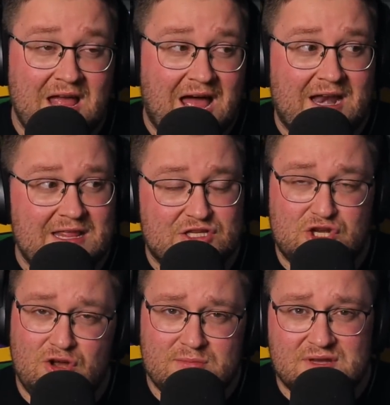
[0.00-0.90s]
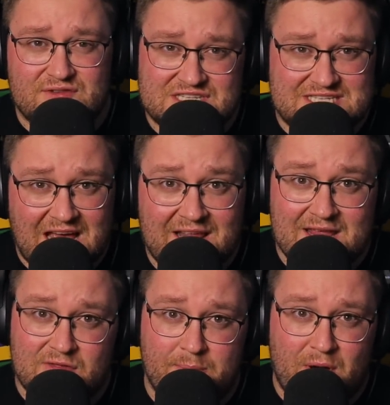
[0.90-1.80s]
And in terms of
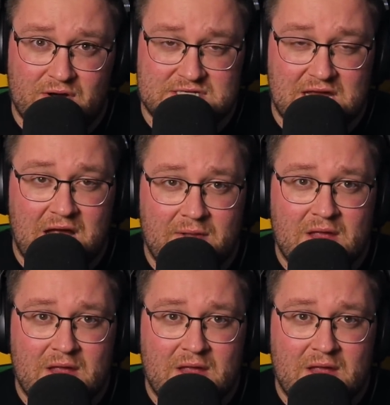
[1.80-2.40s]
selling the box set,